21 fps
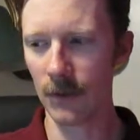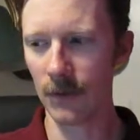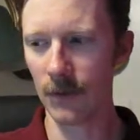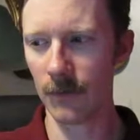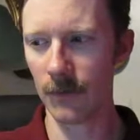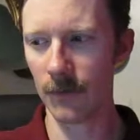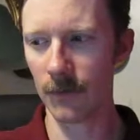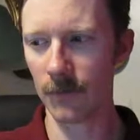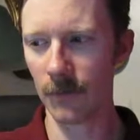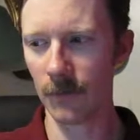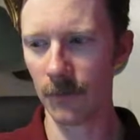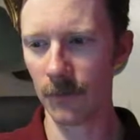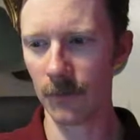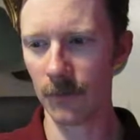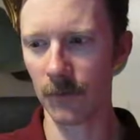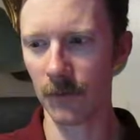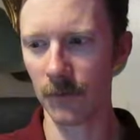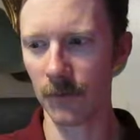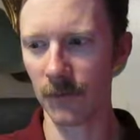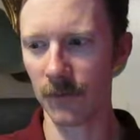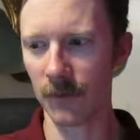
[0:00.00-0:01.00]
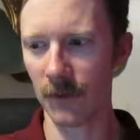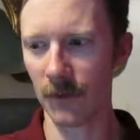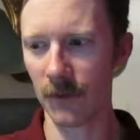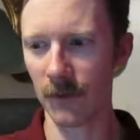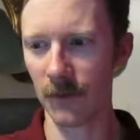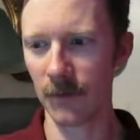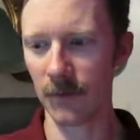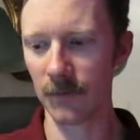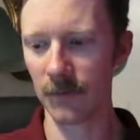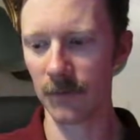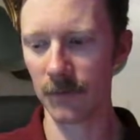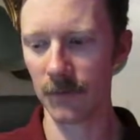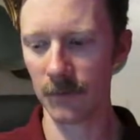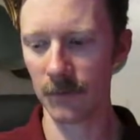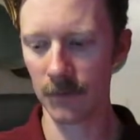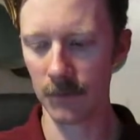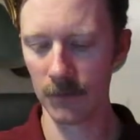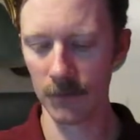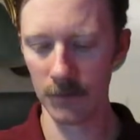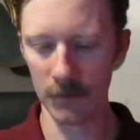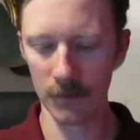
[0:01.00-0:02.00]
This article says,
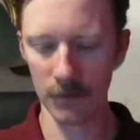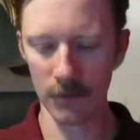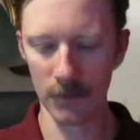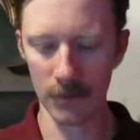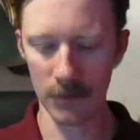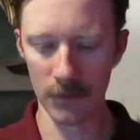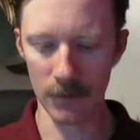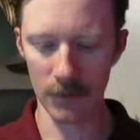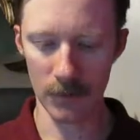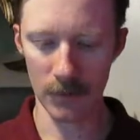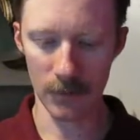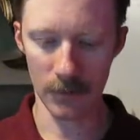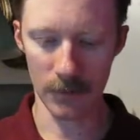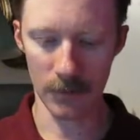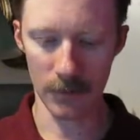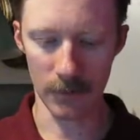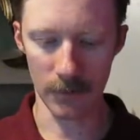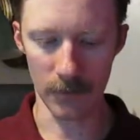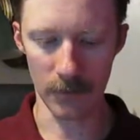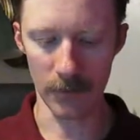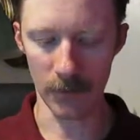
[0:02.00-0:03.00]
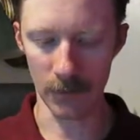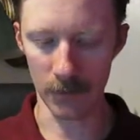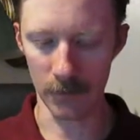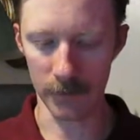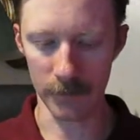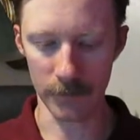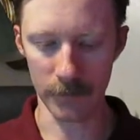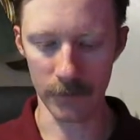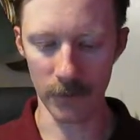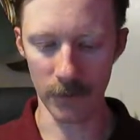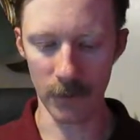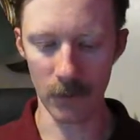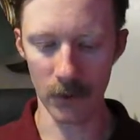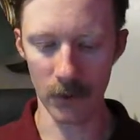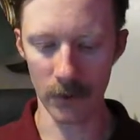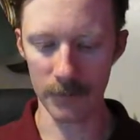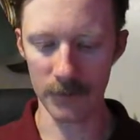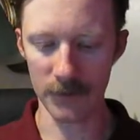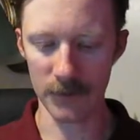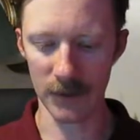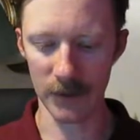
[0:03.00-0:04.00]
there is no
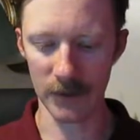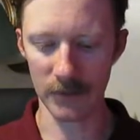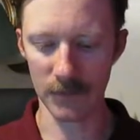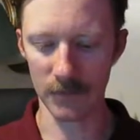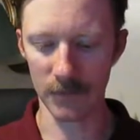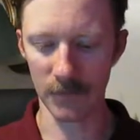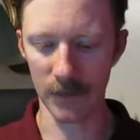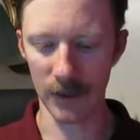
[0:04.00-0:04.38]
objective